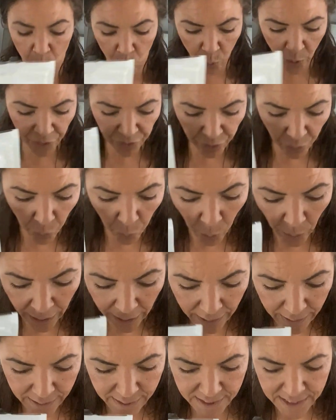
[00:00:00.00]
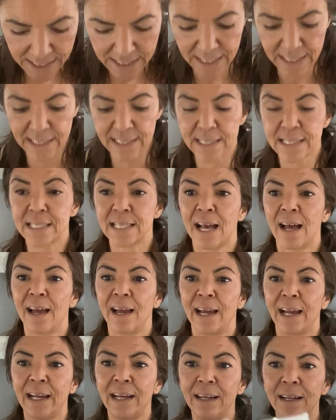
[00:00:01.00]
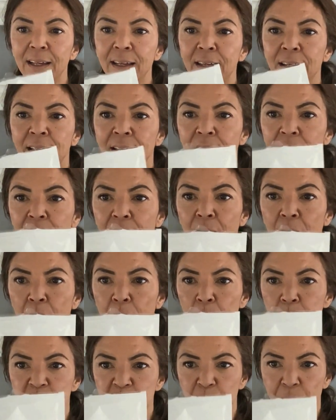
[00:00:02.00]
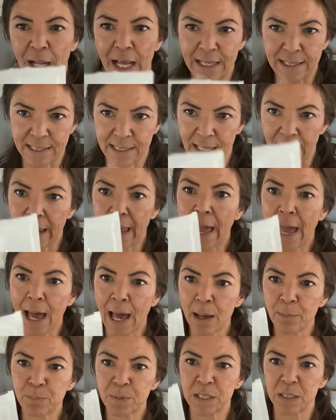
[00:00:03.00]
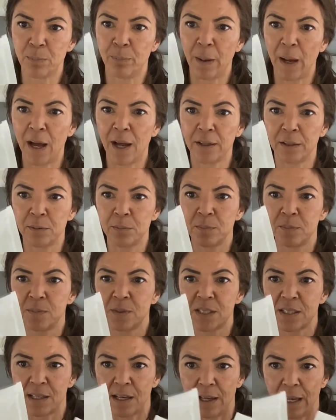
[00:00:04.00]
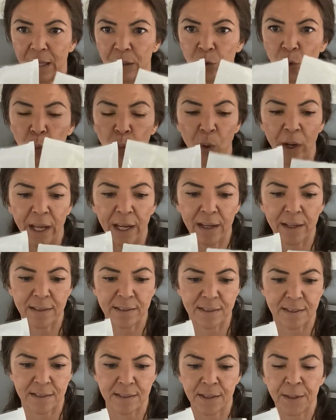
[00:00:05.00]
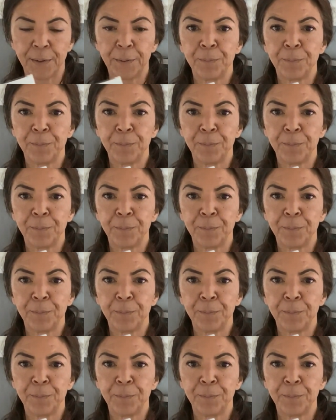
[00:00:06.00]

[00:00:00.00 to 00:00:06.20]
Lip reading: with the wicks inside. So it has the caps, the bottoms, and the wicks.